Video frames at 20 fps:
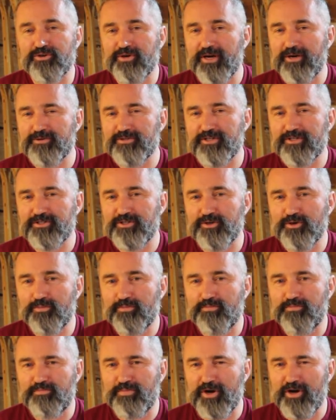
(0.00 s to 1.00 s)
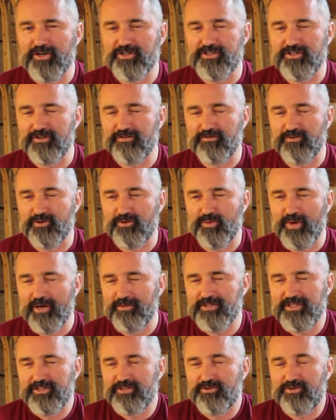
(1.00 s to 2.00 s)
or how was I so positive, or why
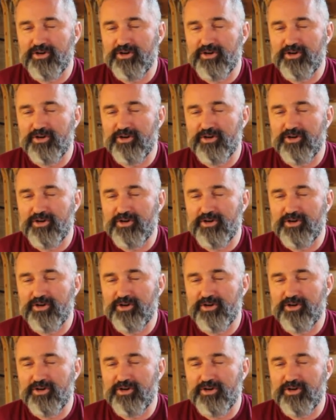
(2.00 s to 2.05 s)
was I so